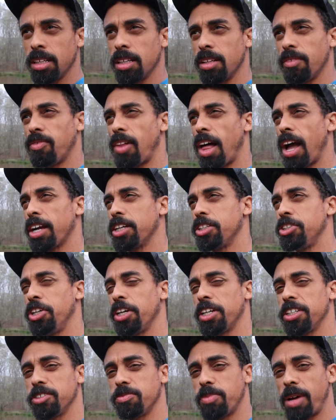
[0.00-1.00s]
The flock of
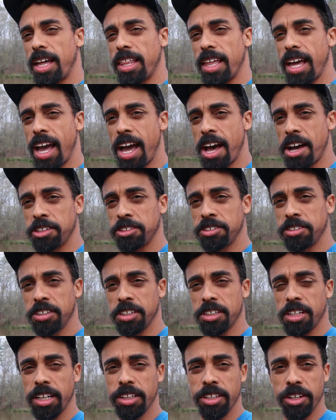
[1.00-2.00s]
chickens by the house
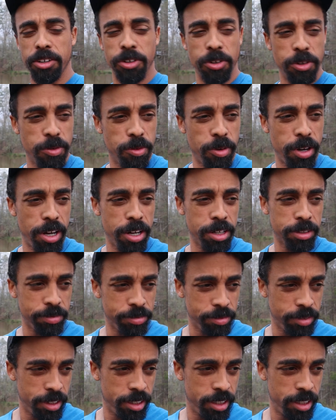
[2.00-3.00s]
look like they're doing well.
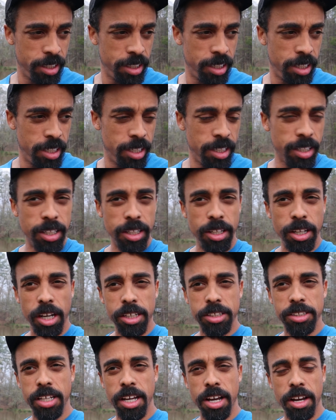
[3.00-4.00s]
The
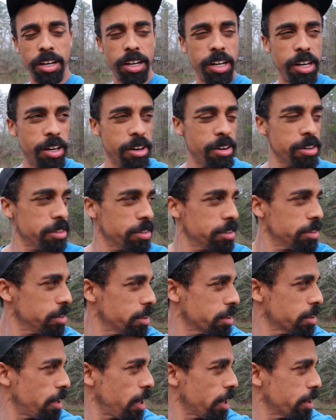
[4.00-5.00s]
ducks down here
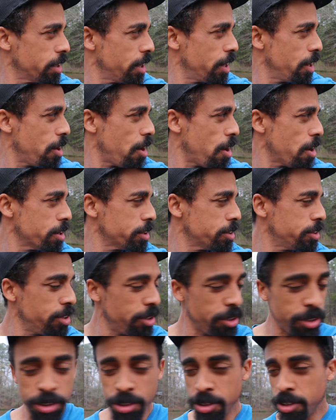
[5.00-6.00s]
look like they are
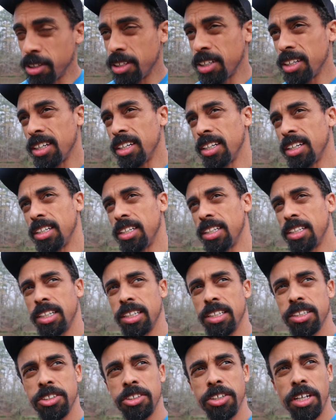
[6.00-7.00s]
too.
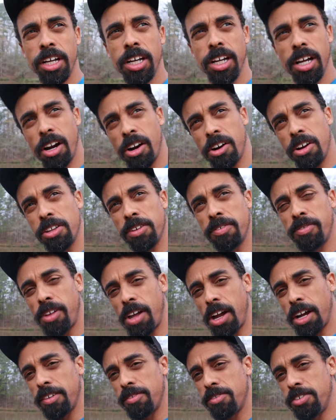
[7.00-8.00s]
Let's check our other
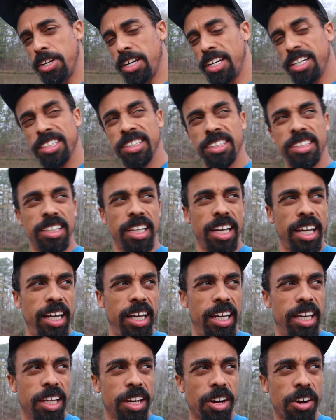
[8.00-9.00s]
flock of chickens
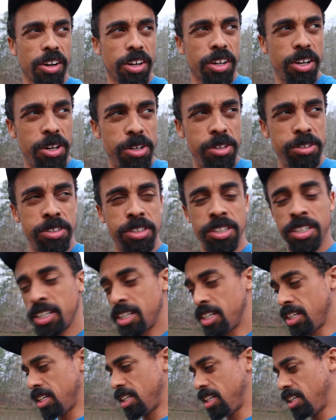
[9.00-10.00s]
and our goats
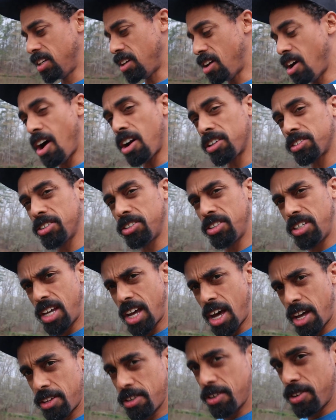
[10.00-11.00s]
and dogs to
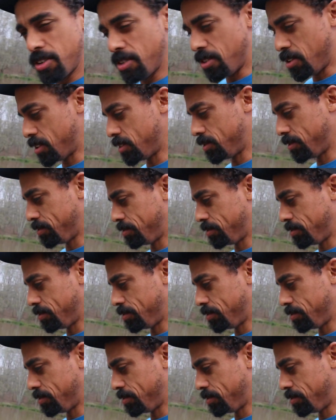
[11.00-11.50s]
see how they're doing.